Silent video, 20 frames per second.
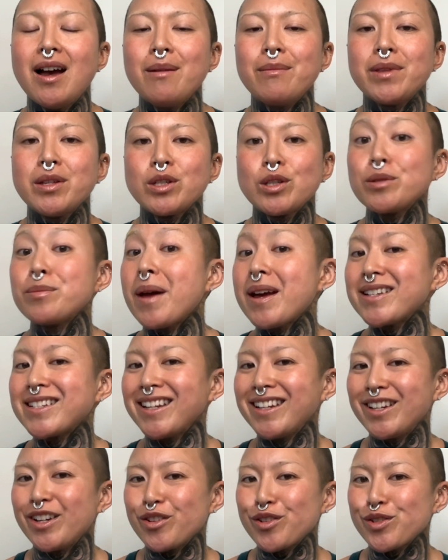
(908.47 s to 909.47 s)
this was about
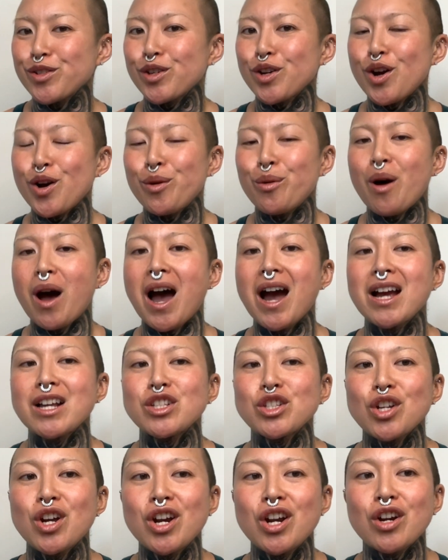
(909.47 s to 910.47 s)
10 years ago, I
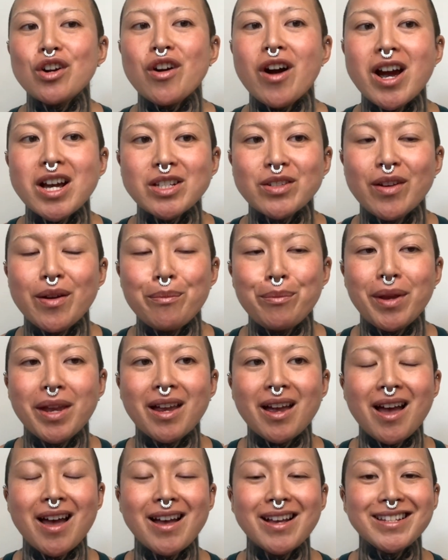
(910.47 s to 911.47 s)
started CrossFit
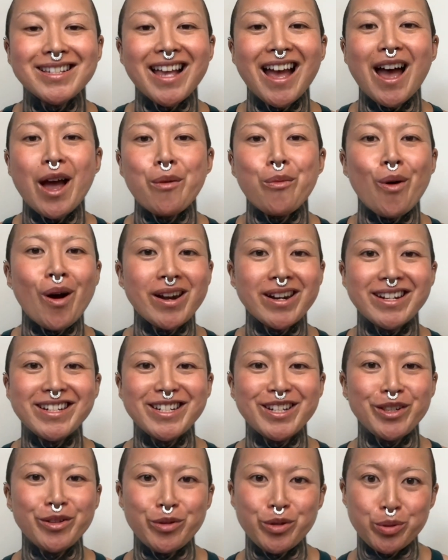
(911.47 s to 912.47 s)
because I wanted
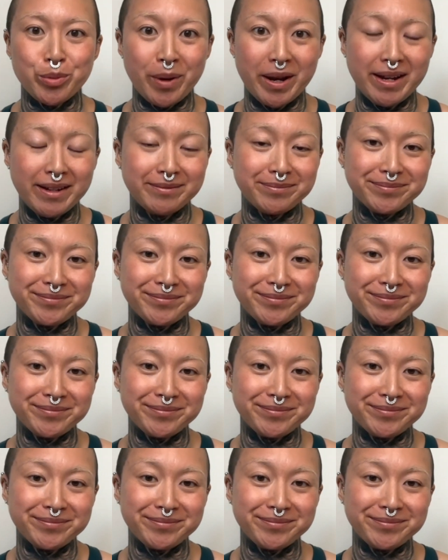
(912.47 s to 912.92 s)
to lose weight.